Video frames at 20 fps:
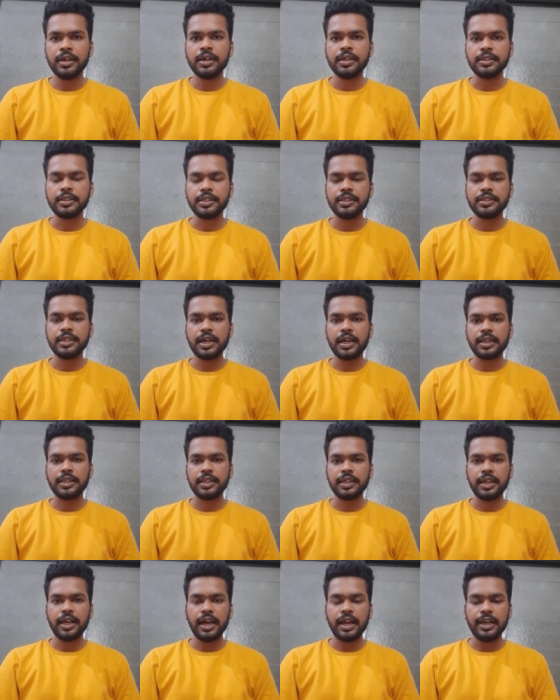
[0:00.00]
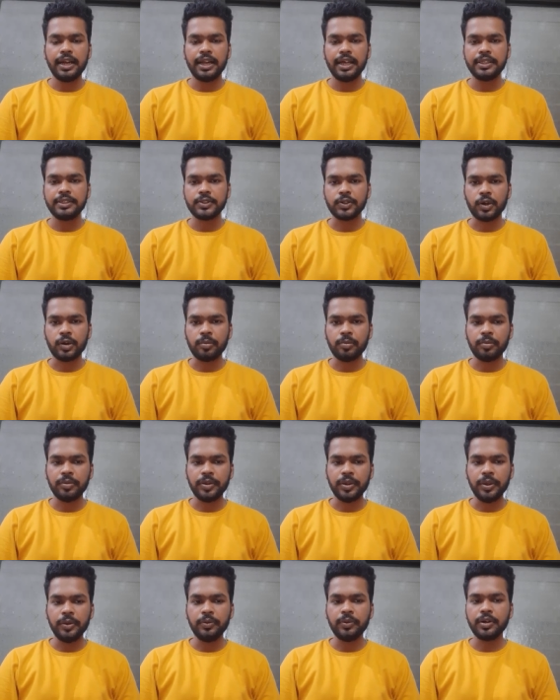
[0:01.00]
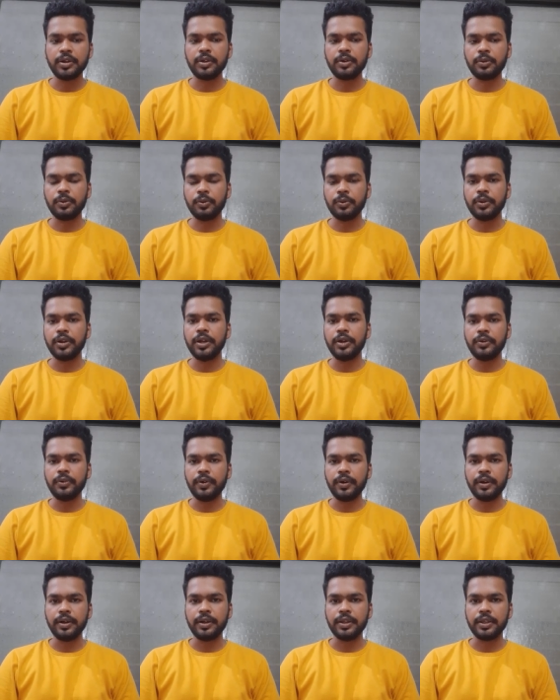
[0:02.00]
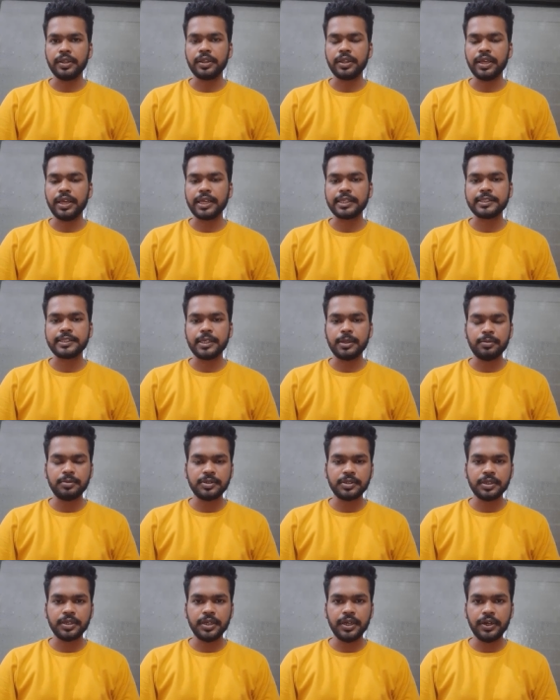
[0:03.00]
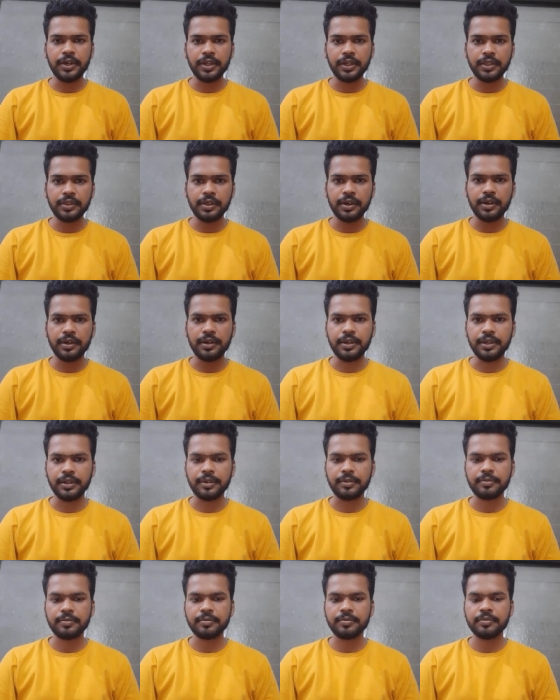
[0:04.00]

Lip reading: These are the guidelines of E1 to E20, except it E30.